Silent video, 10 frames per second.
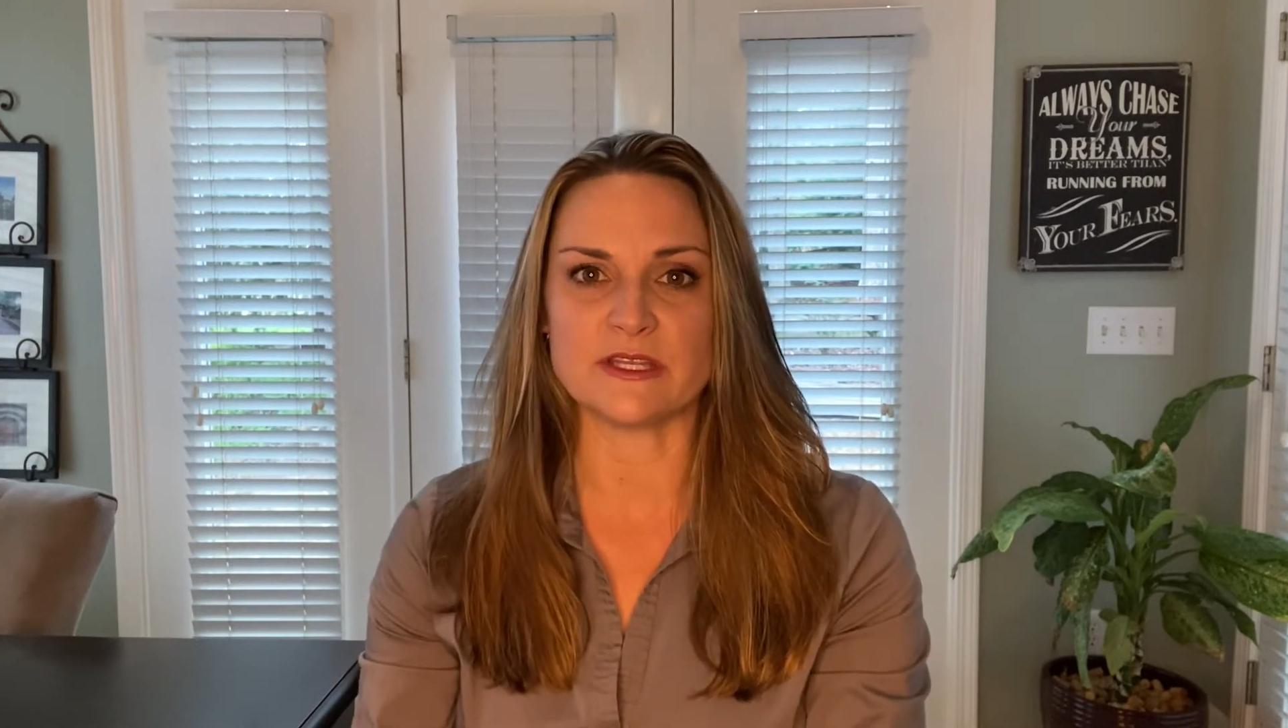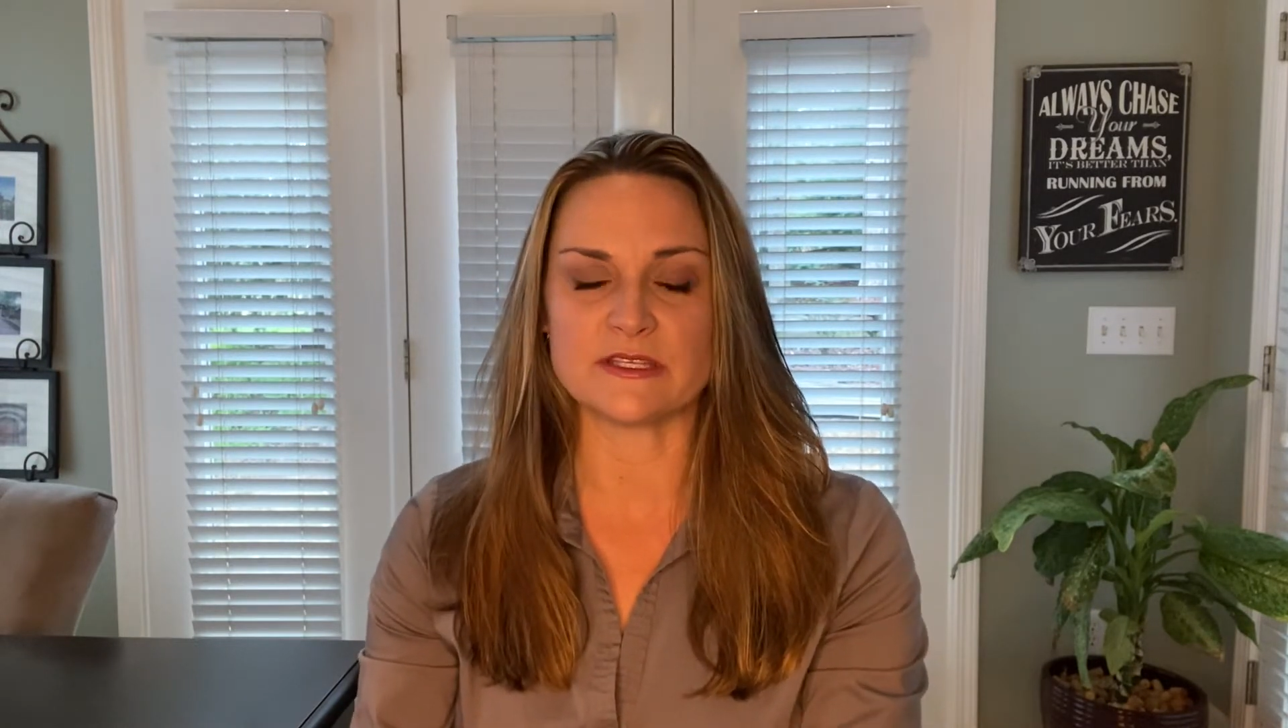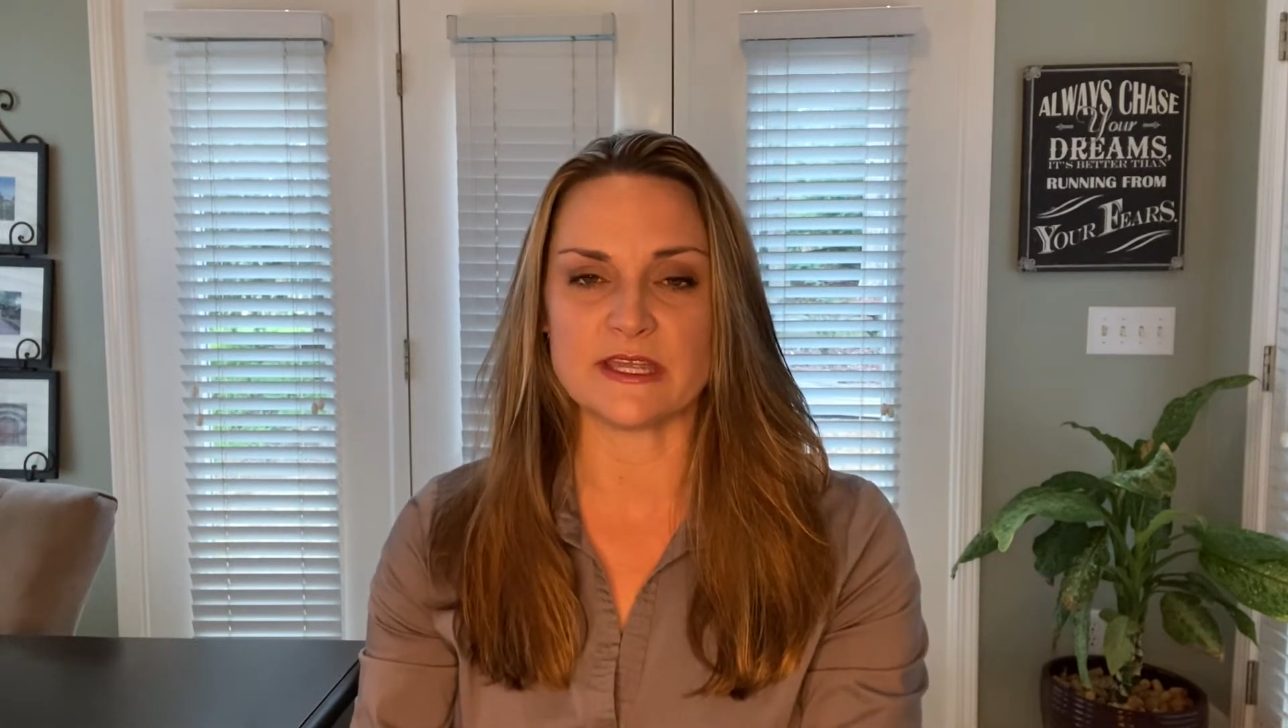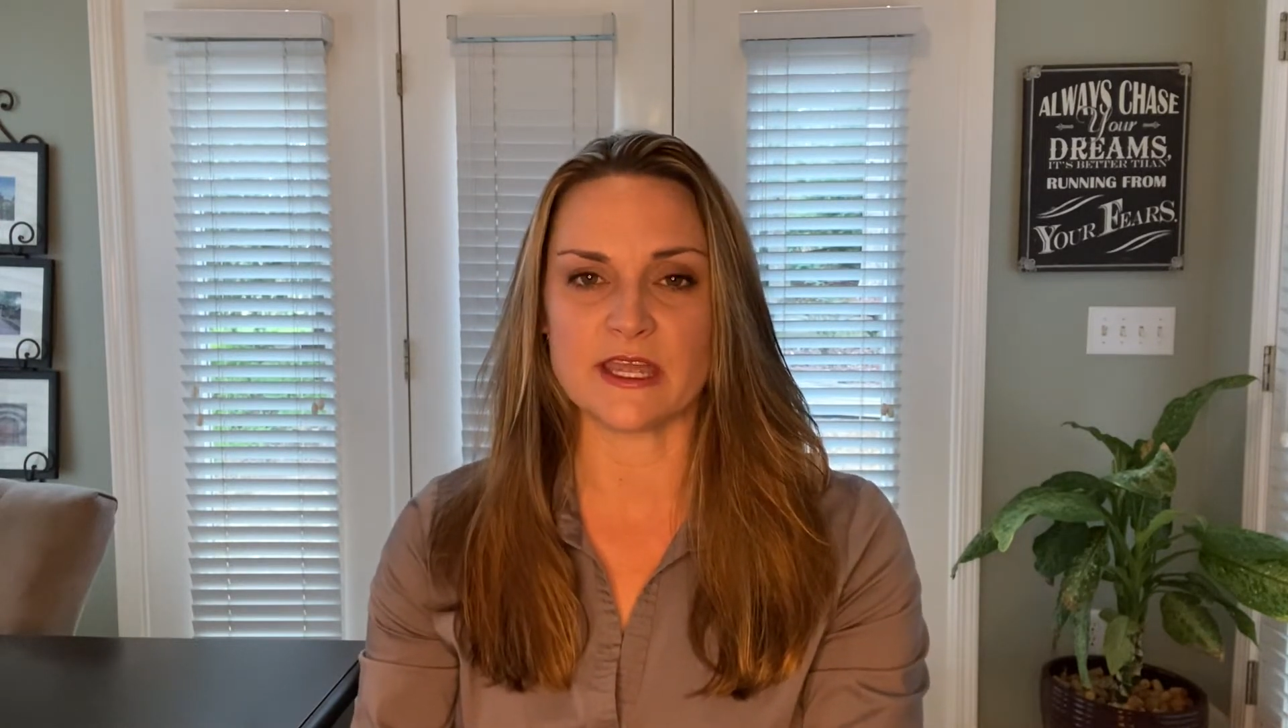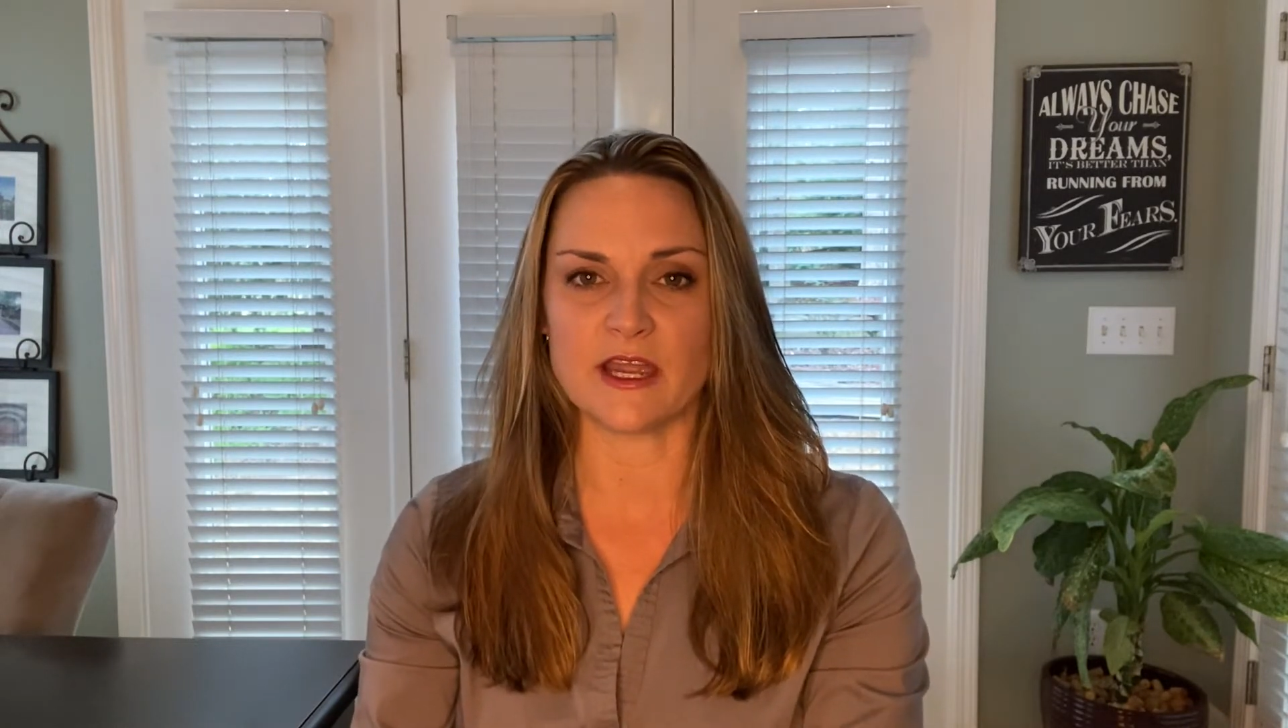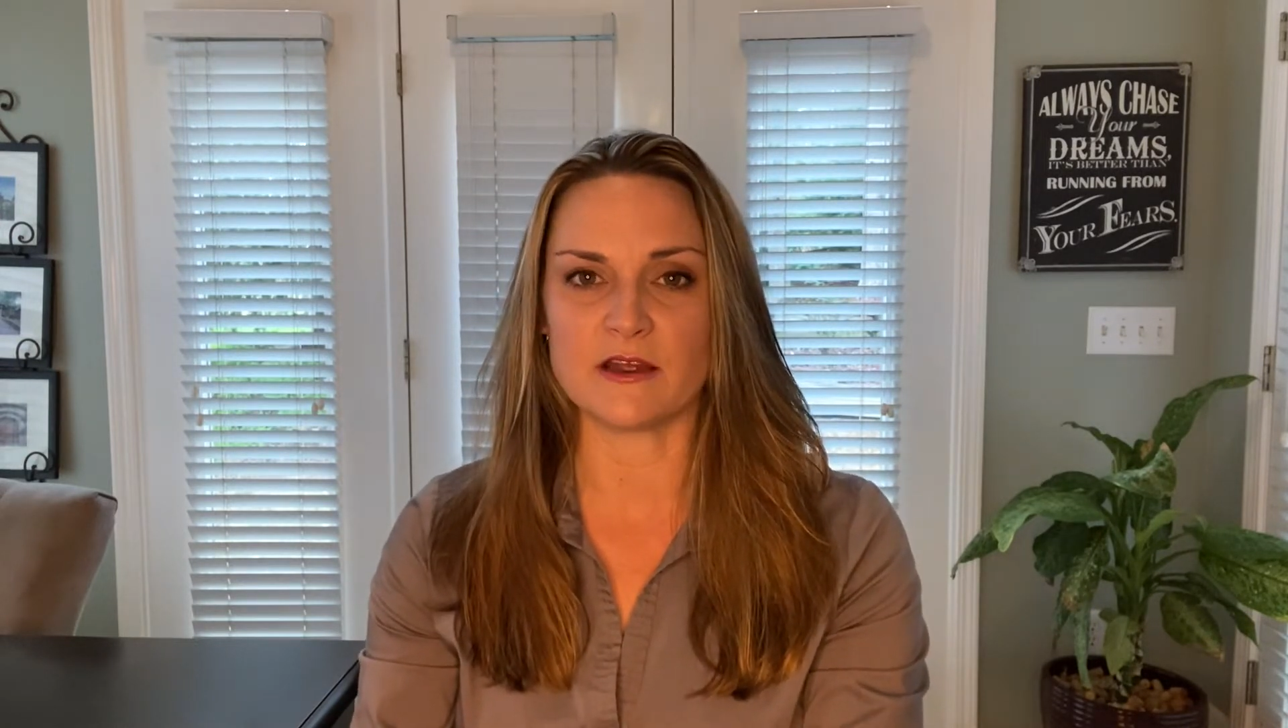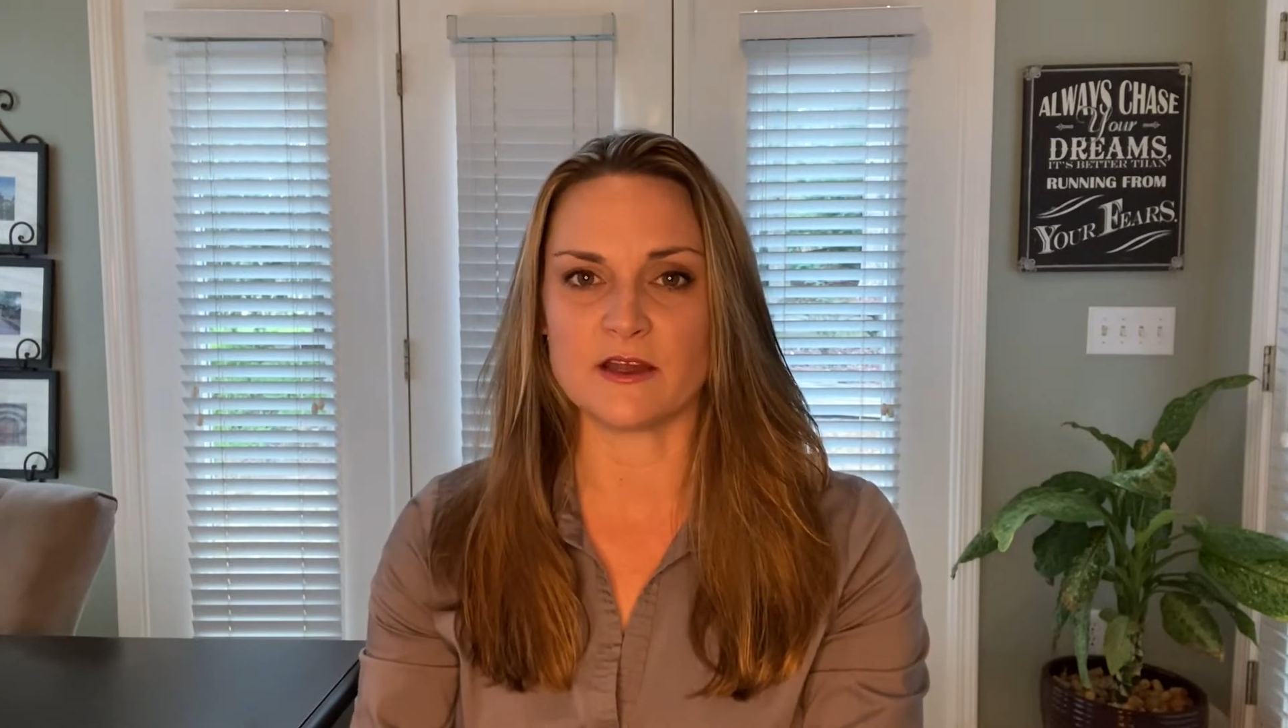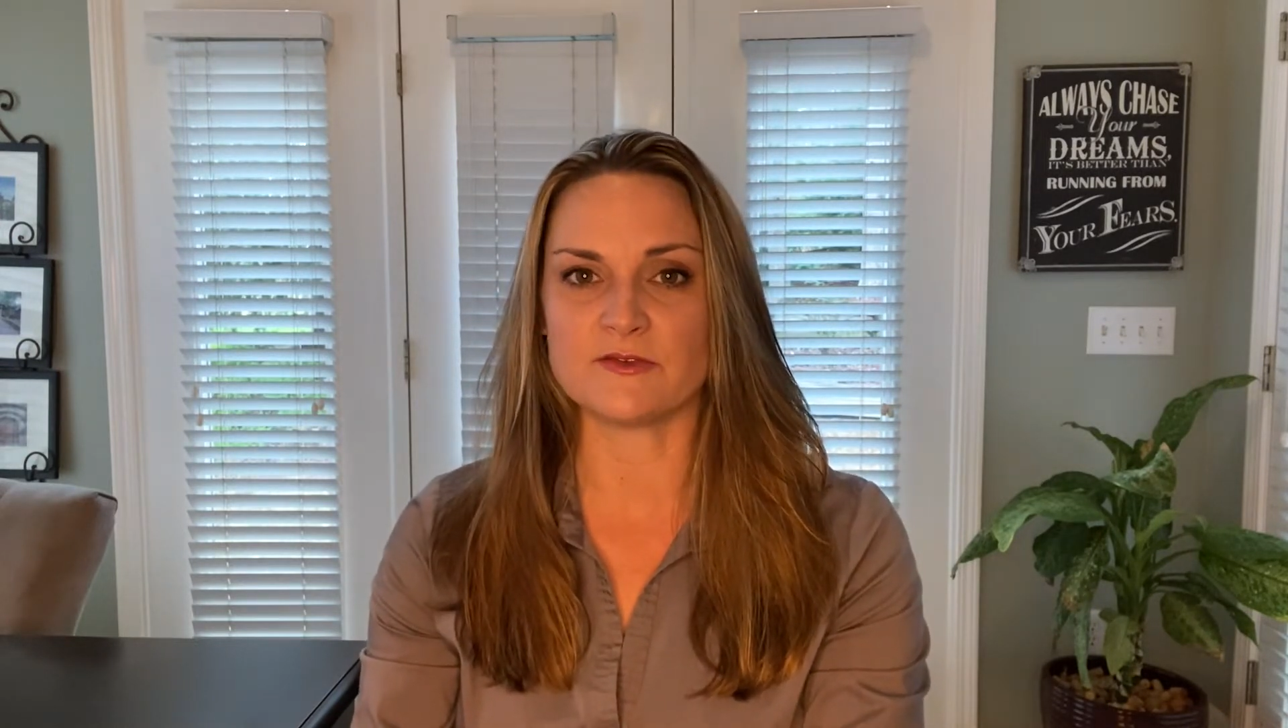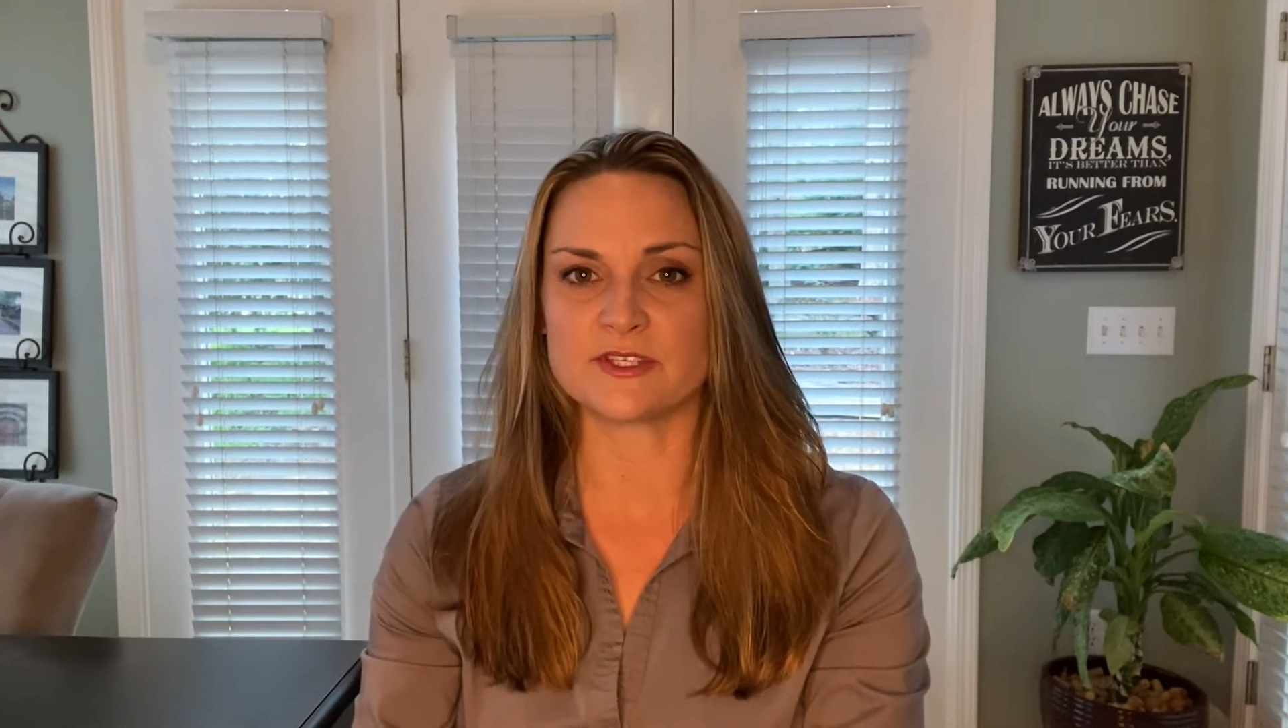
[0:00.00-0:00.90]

to take care of.